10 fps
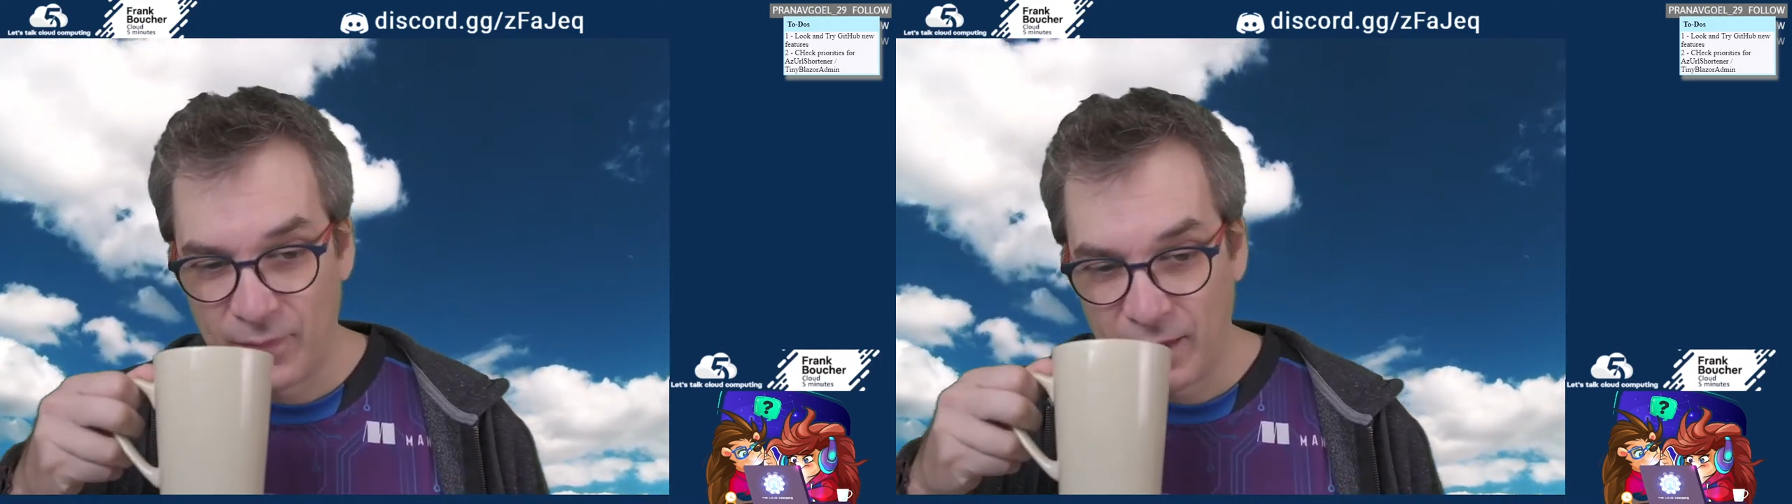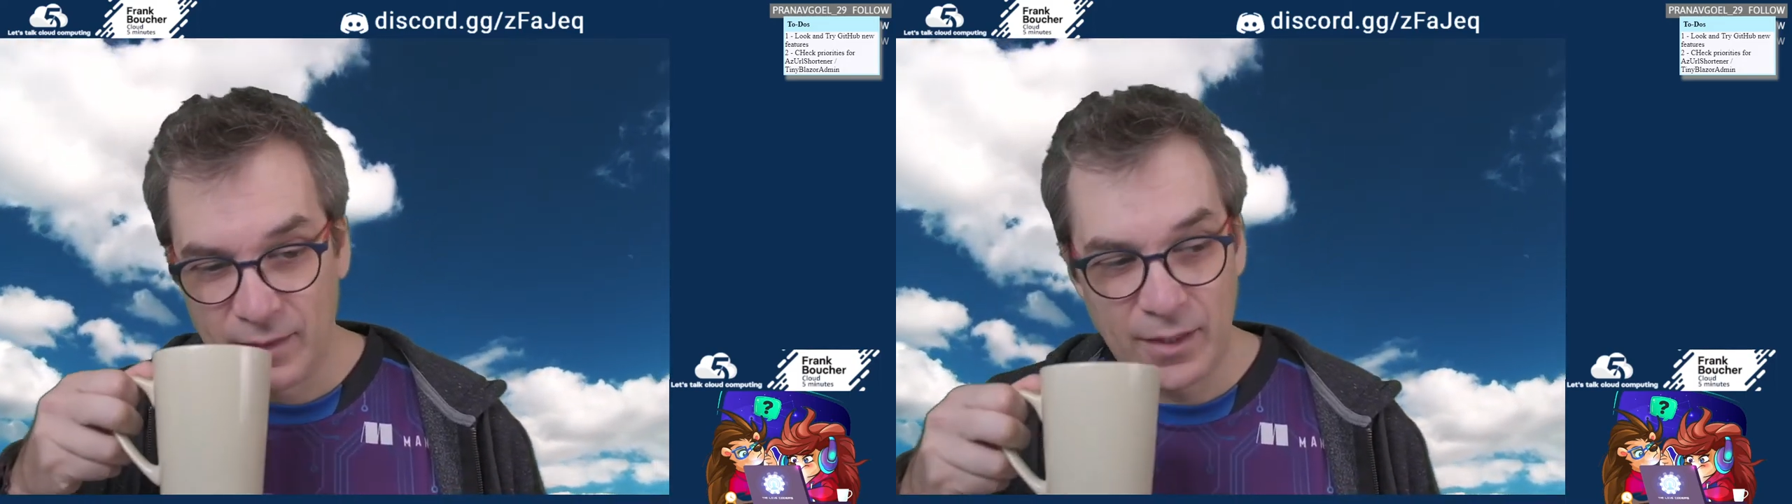
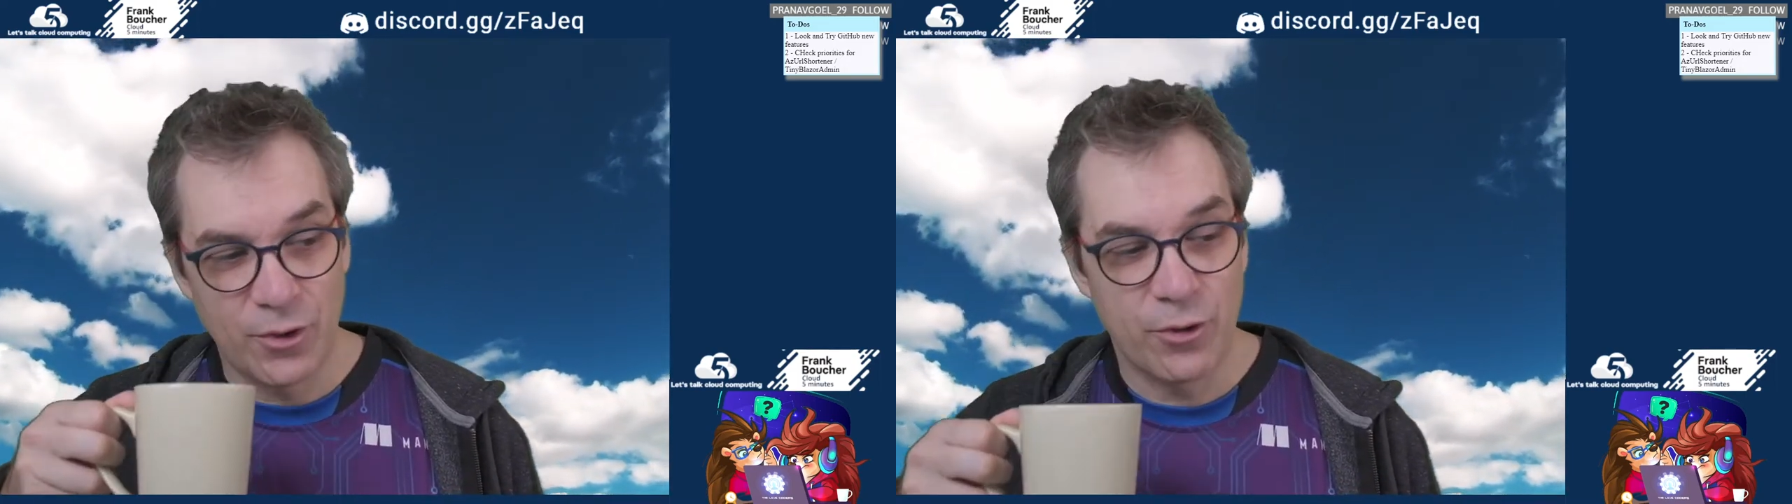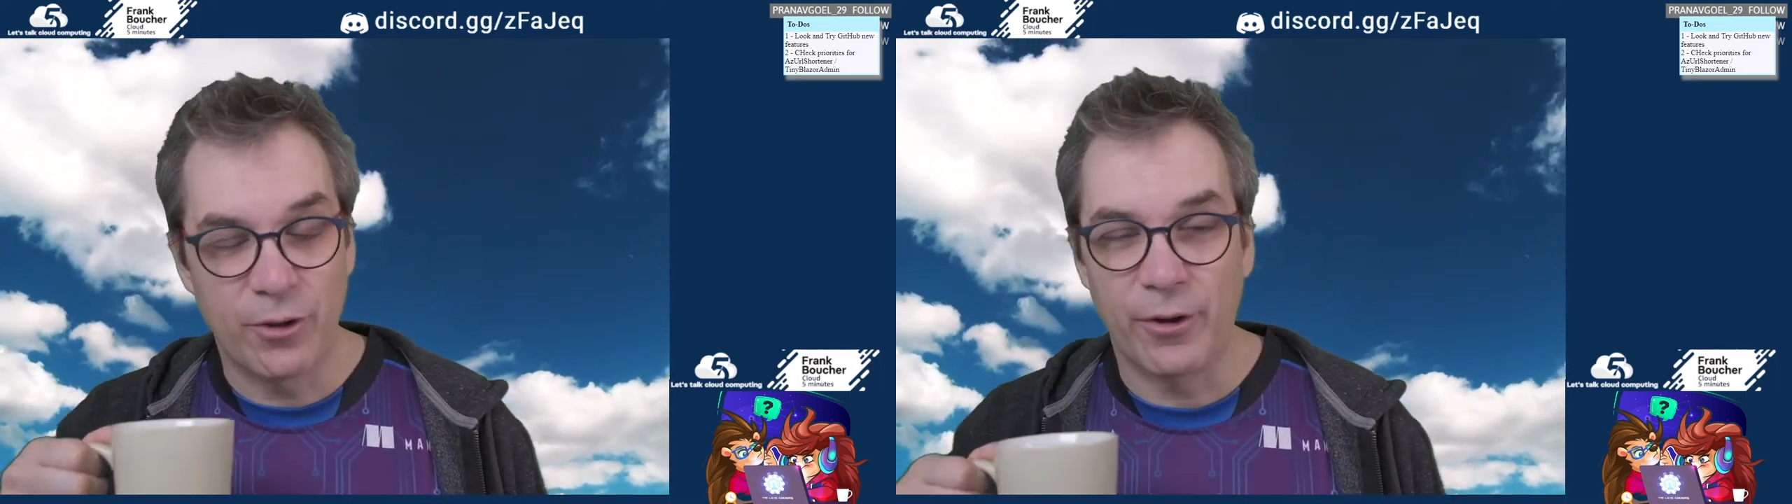Did
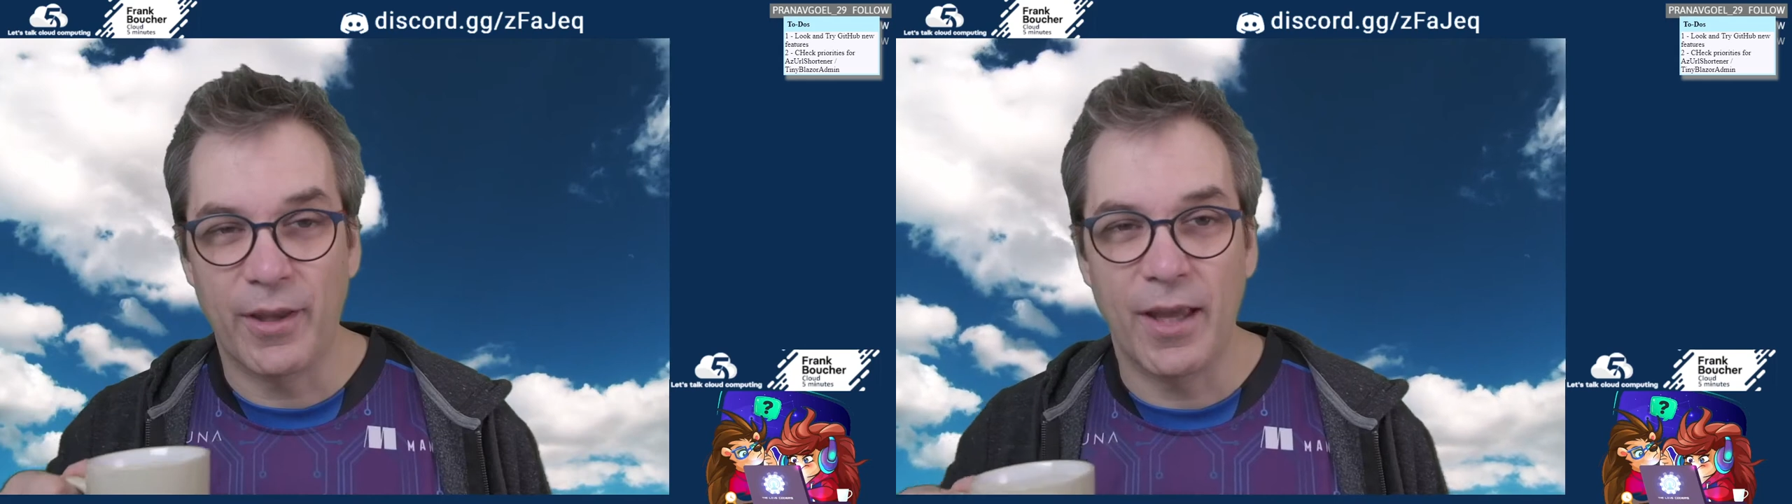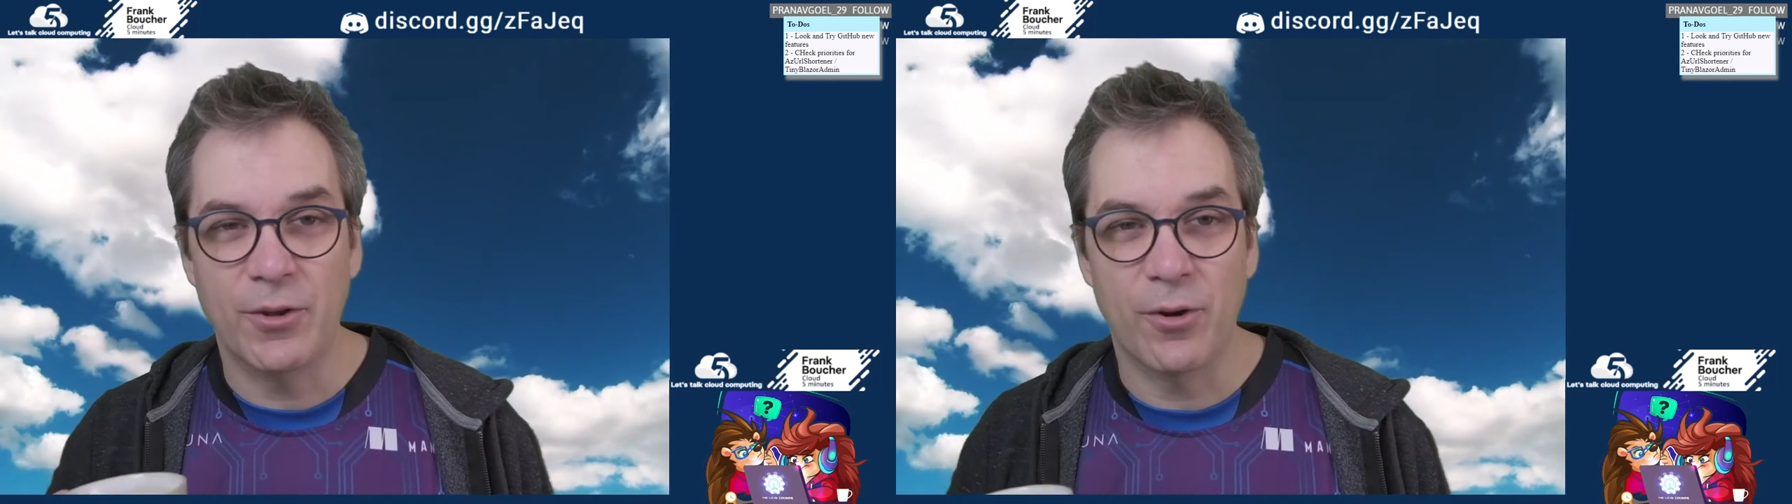you
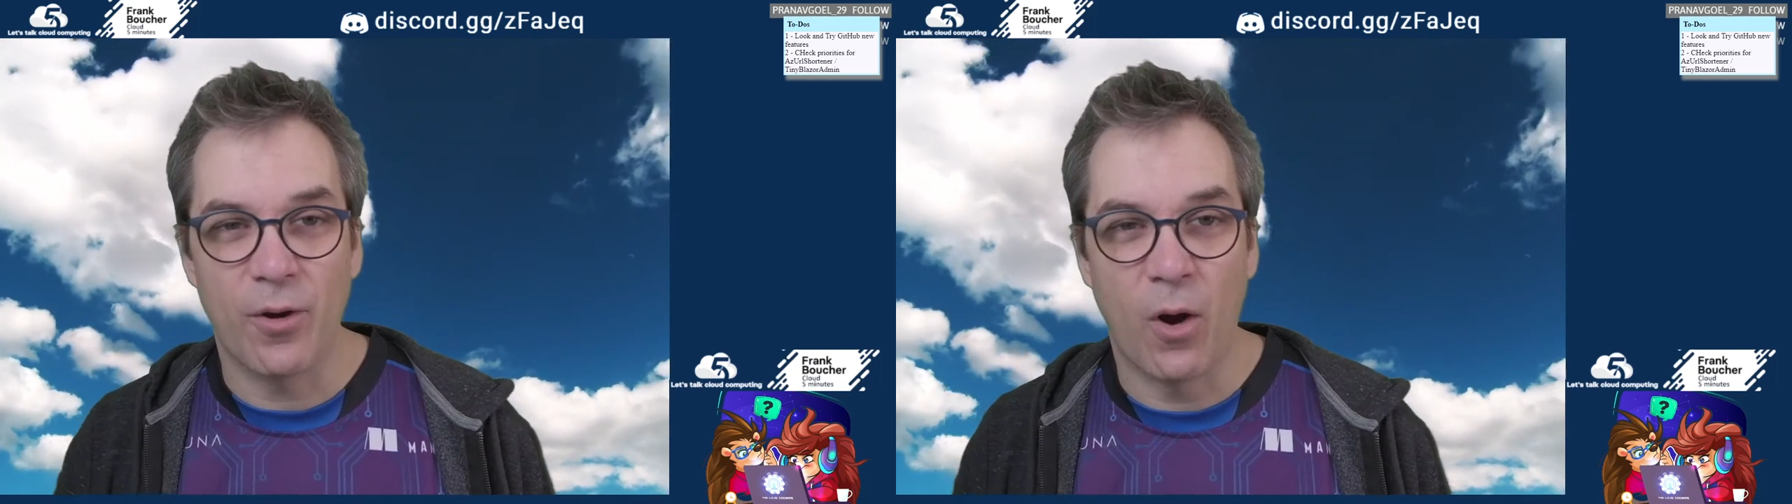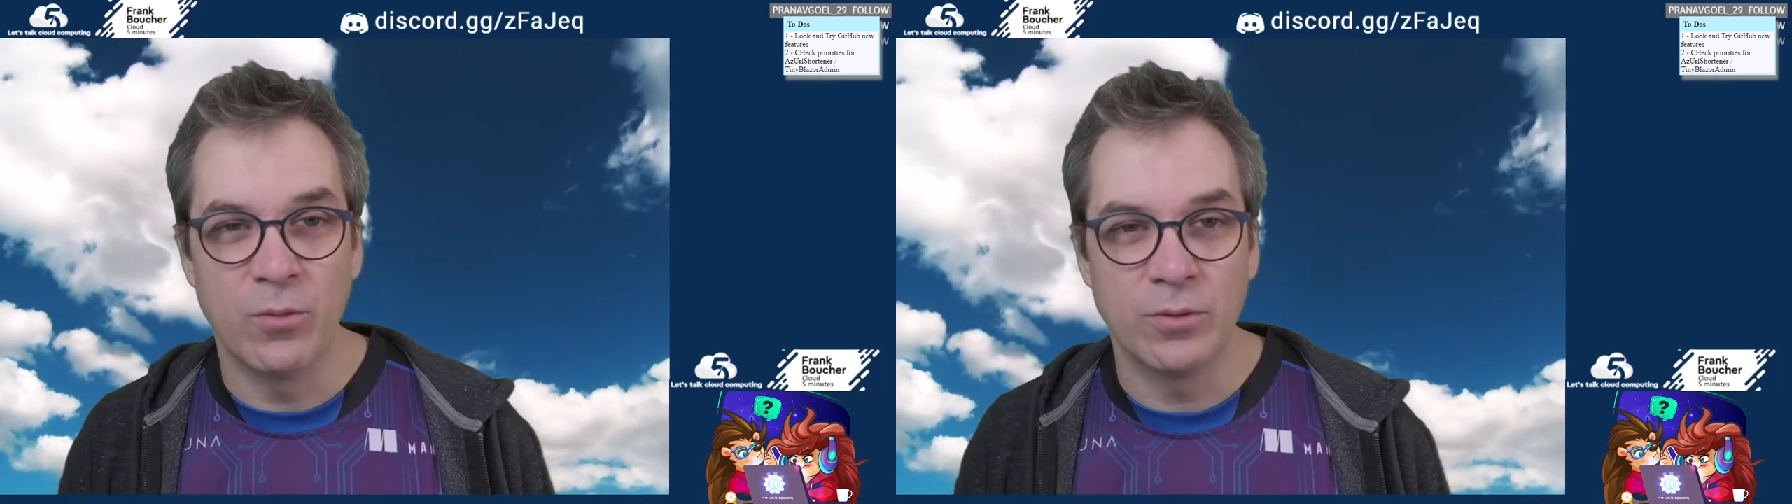create your
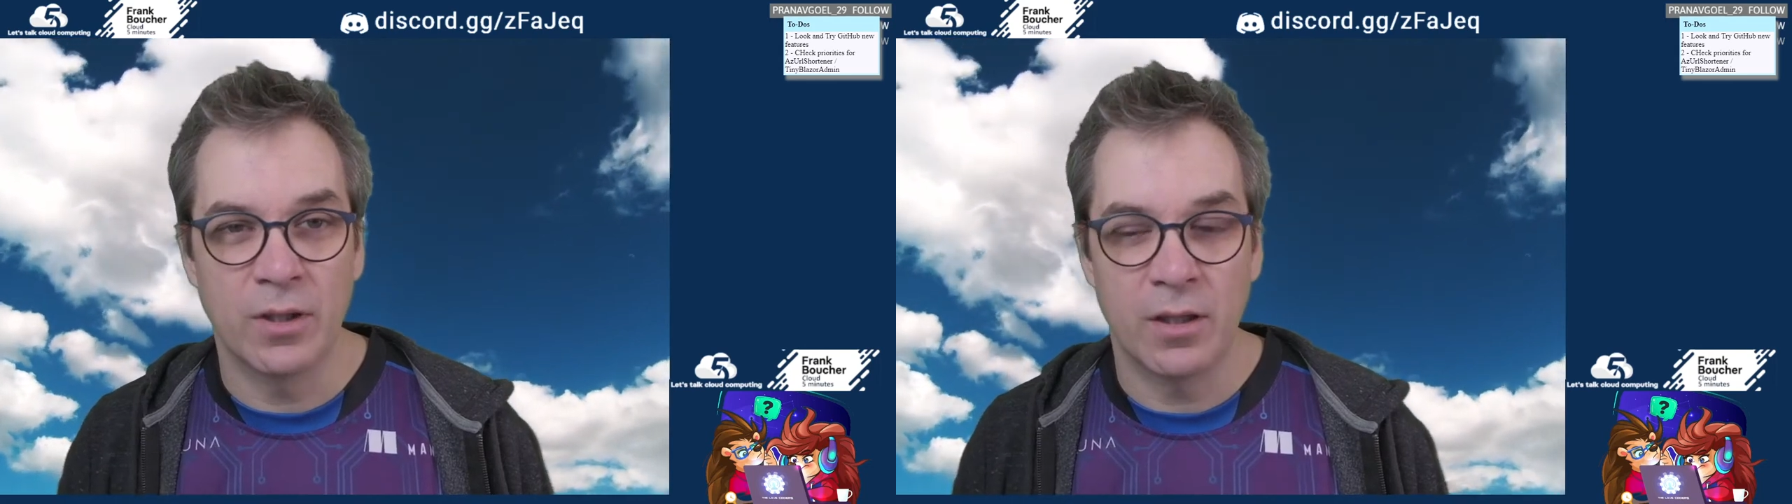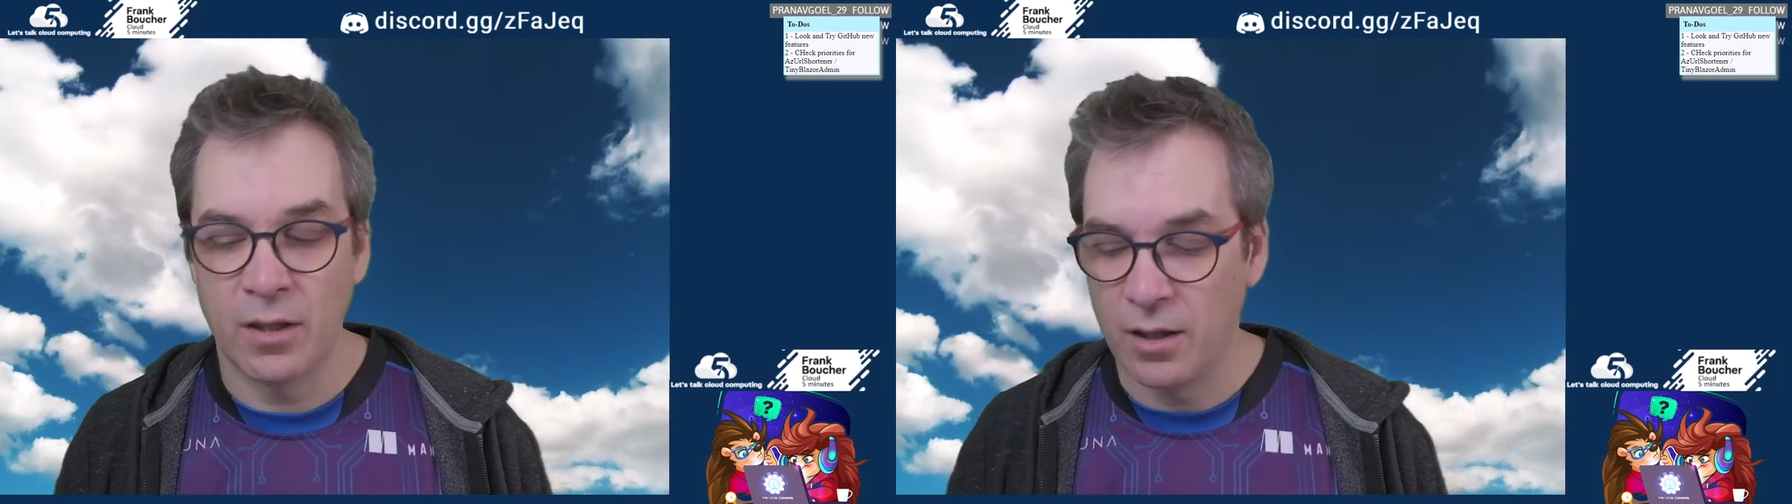own